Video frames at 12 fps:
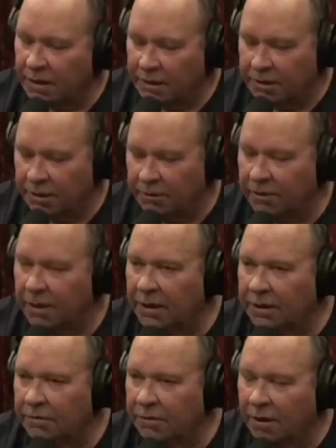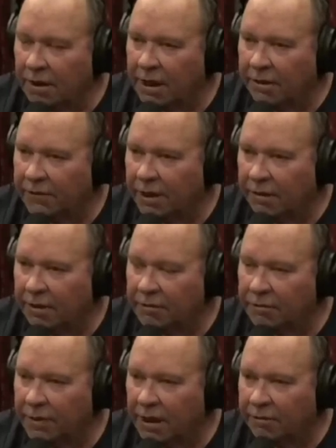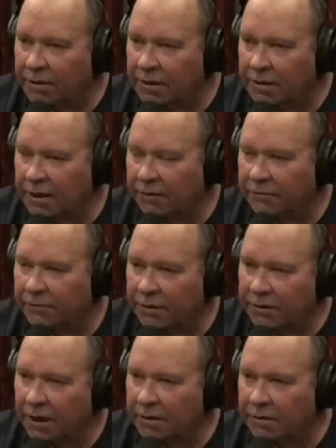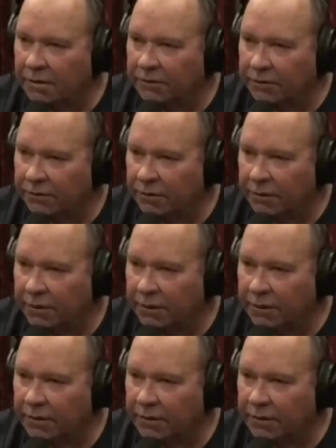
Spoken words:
So he went, he was gone half an hour, he comes back with a 7-foot tusk over his shoulder.